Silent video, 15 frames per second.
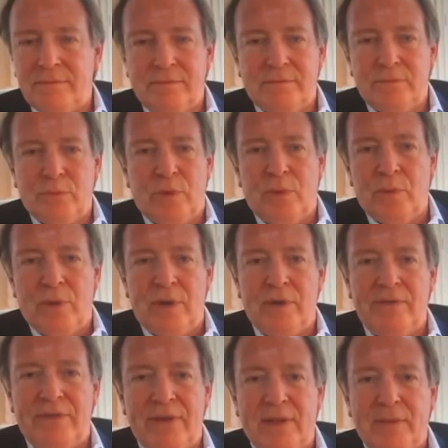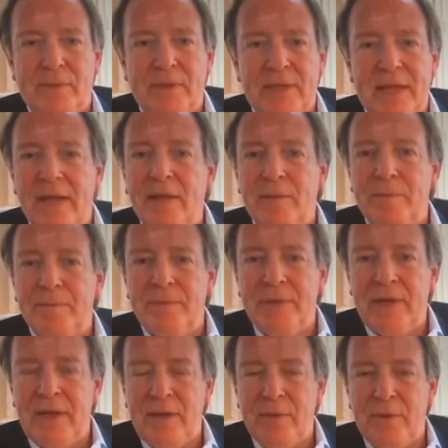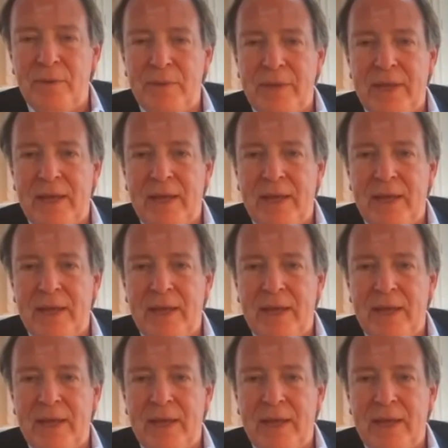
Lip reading: We're available to help in any way we can.